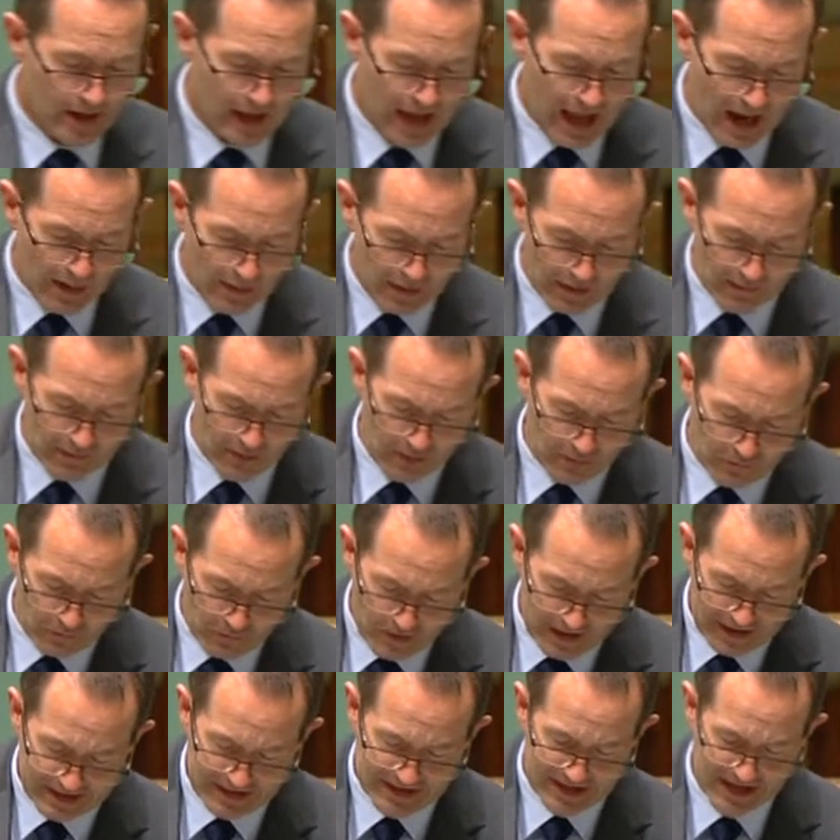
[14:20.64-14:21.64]
However,
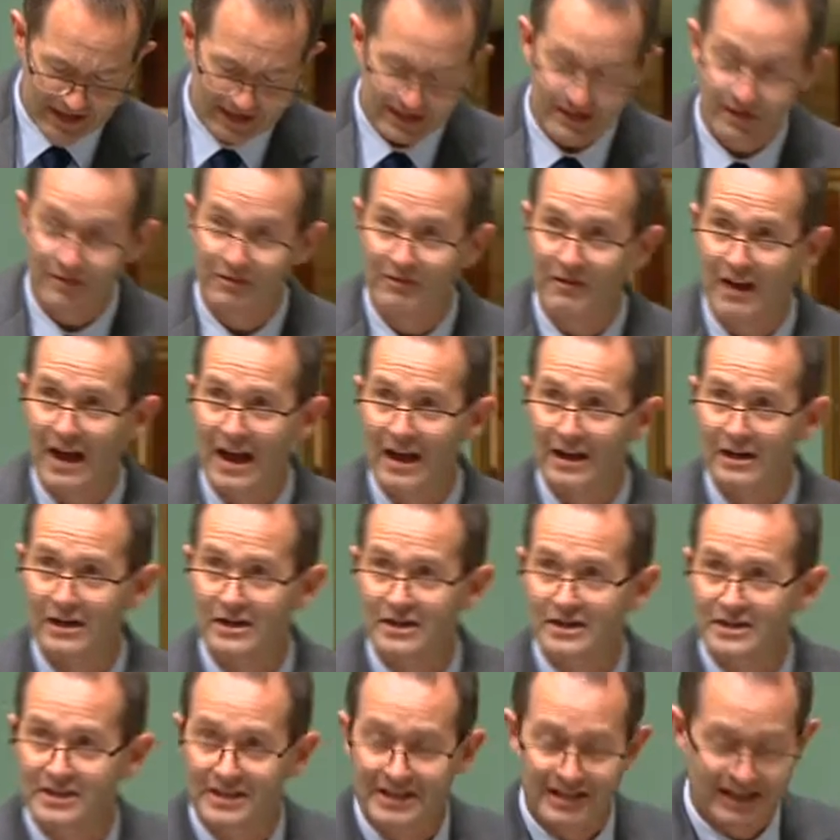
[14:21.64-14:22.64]
vet sector
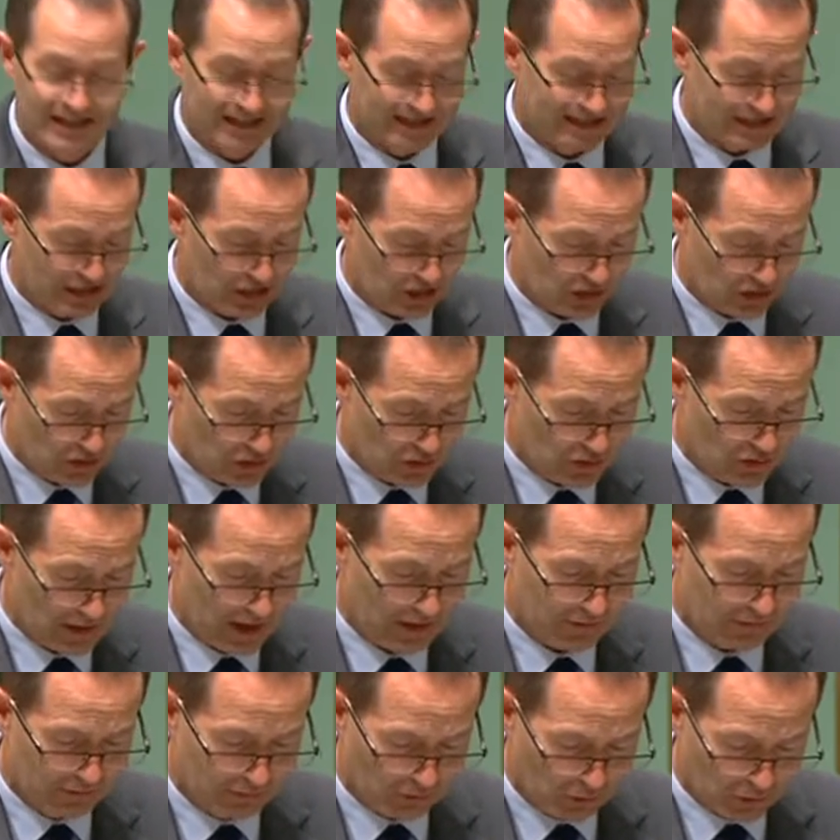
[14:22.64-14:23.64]
failures continue,
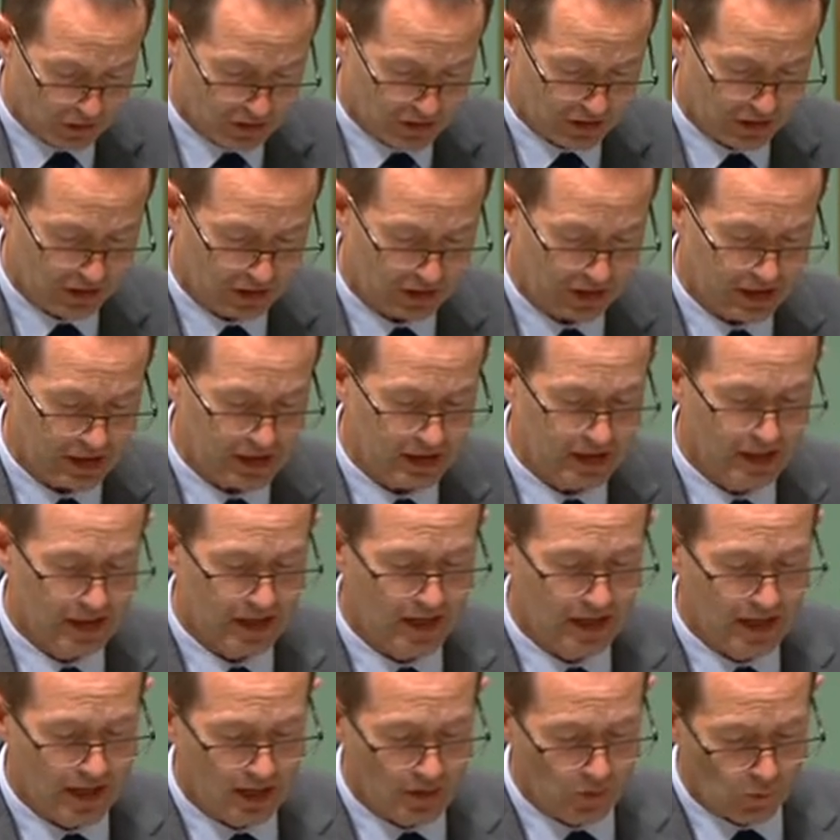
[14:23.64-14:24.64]
unfortunately.
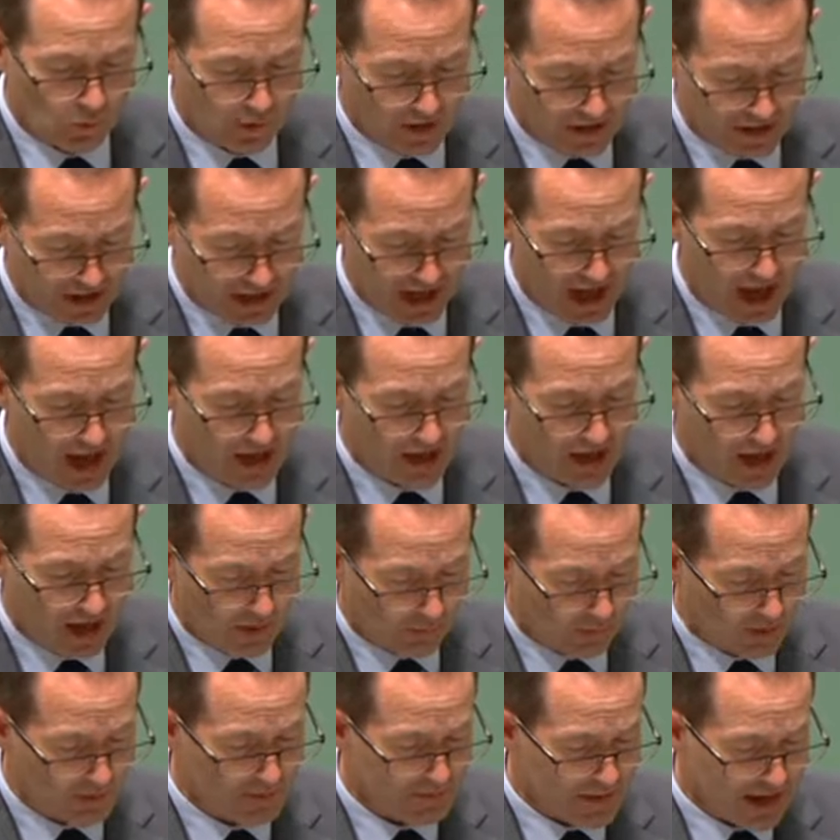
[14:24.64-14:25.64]
We can
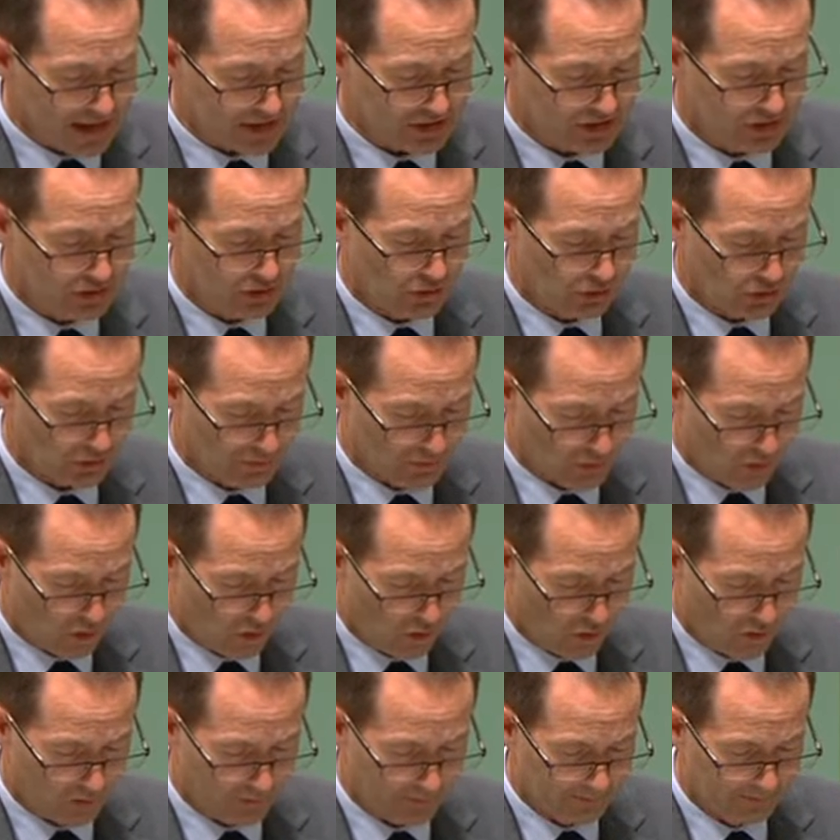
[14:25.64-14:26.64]
and we must do
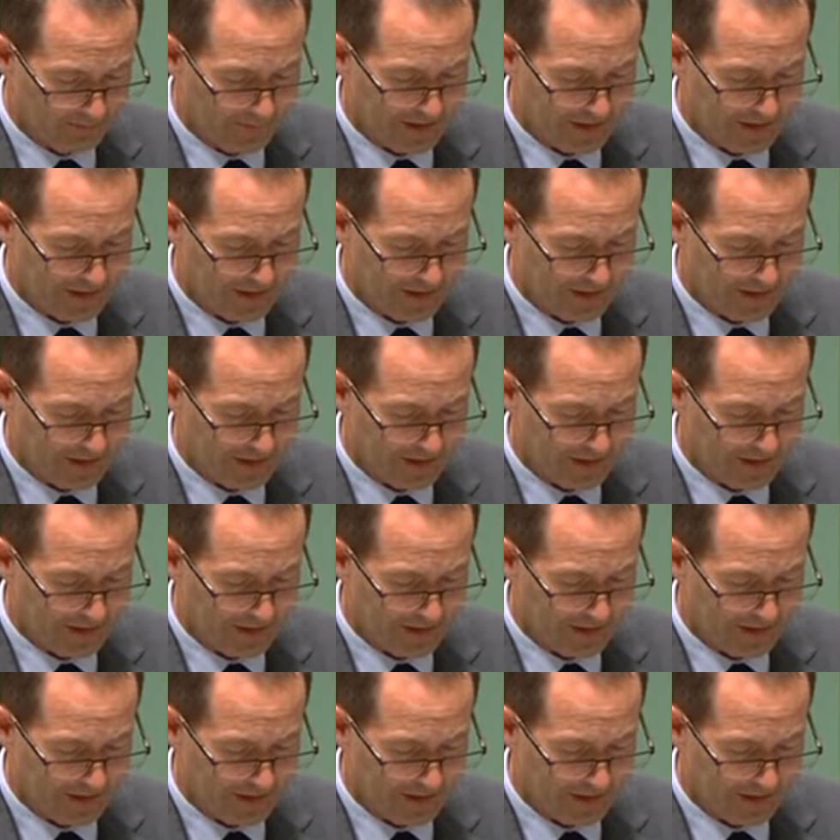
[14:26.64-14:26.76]
more.